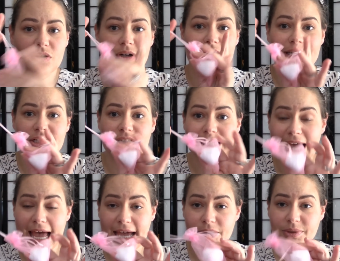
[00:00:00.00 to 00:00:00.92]
or a little
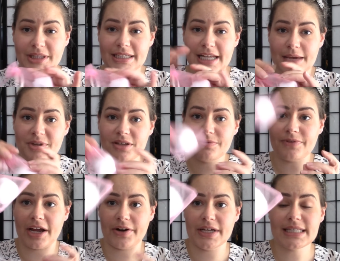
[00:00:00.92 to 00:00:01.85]
tag with the name of the
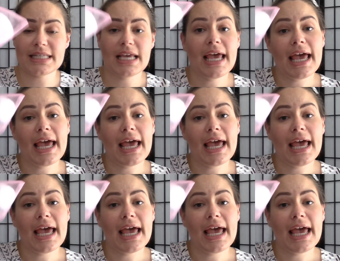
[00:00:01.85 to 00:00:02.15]
fragrance,